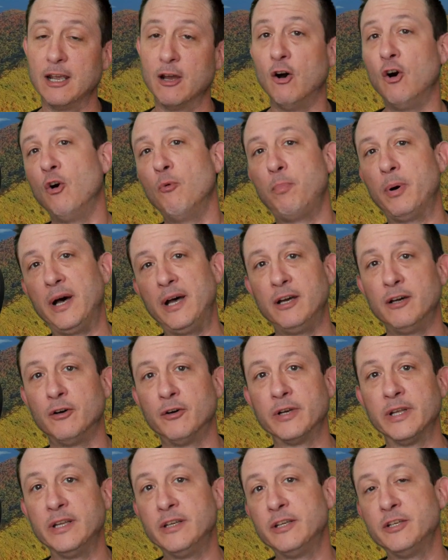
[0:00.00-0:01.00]
They all
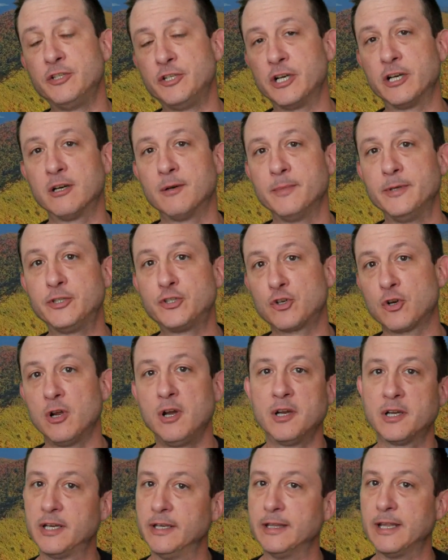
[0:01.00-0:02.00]
piled in Jeremy's
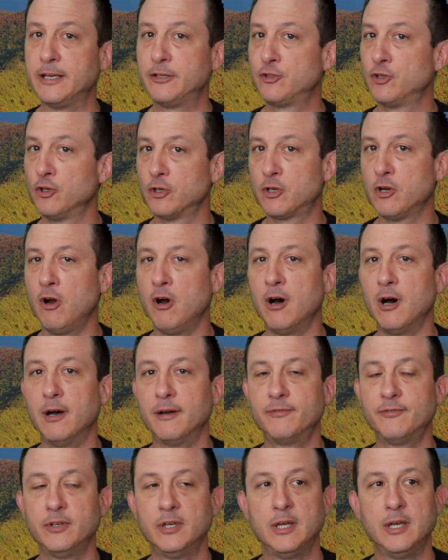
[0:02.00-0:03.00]
truck and they took
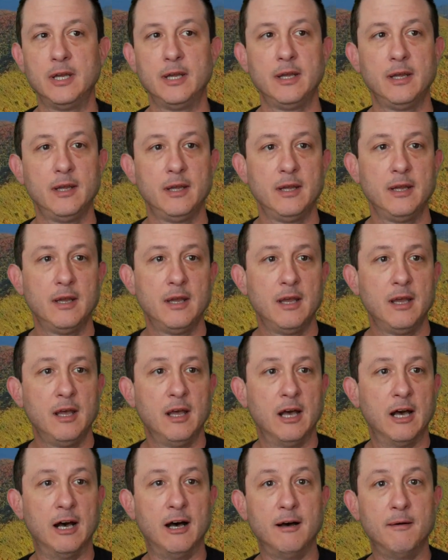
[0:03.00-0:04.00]
off.
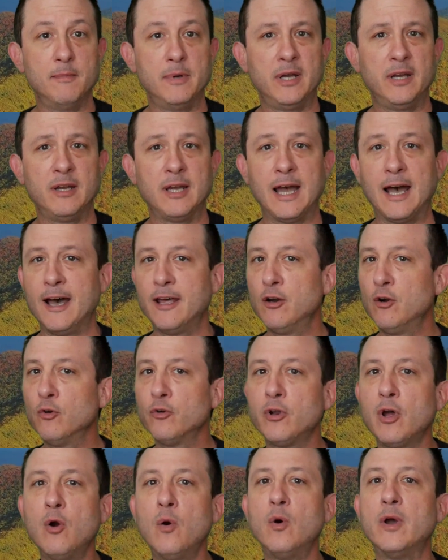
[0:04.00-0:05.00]
I
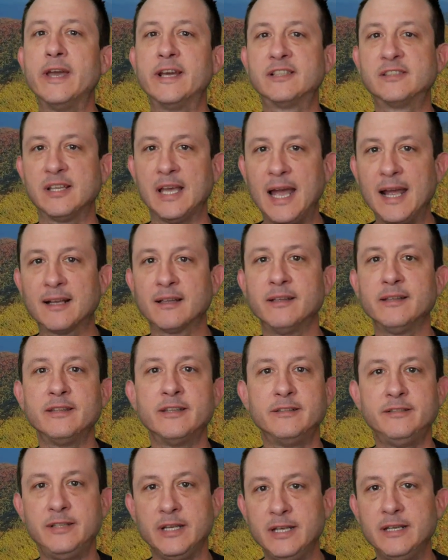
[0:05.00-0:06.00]
don't know exactly
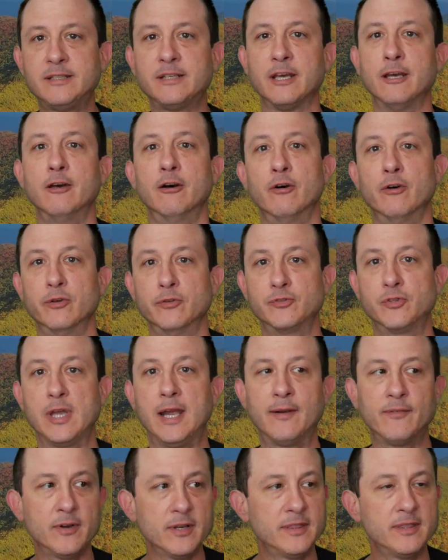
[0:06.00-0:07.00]
the details.
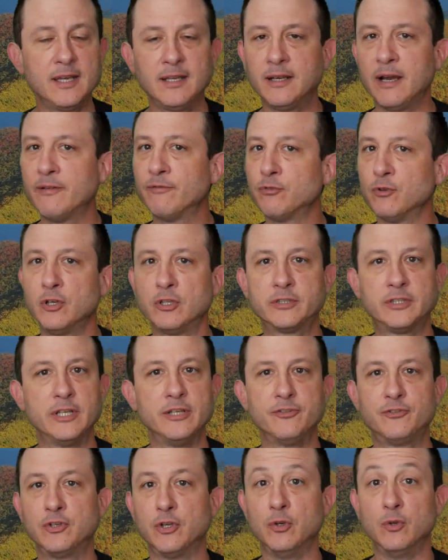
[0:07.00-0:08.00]
Everything I've looked
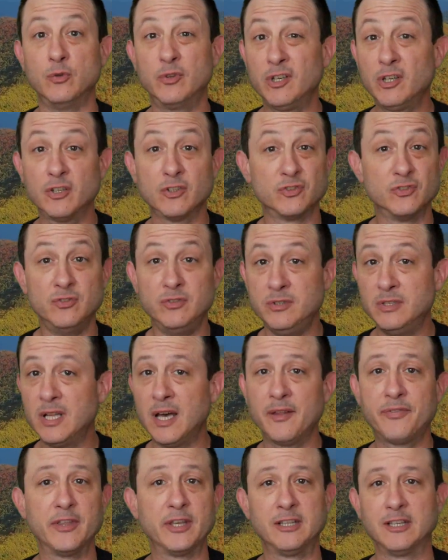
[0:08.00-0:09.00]
into, there is
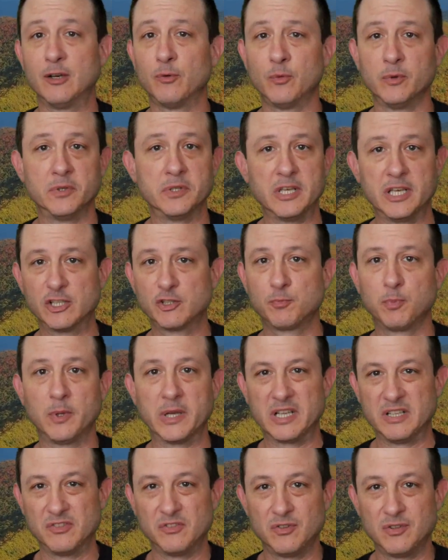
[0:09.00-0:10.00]
nothing that really
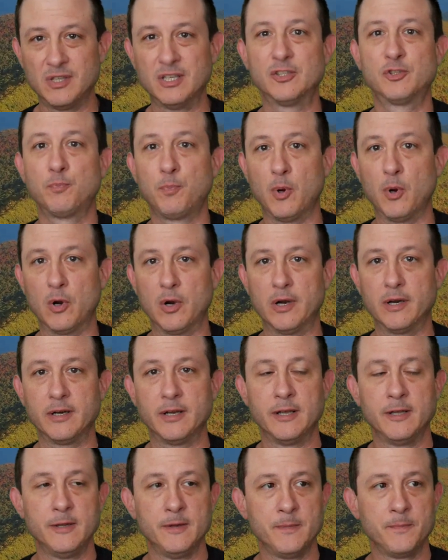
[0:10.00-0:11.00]
explains this
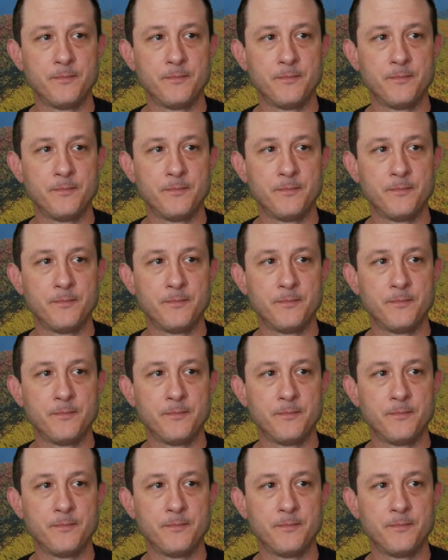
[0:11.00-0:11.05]
part.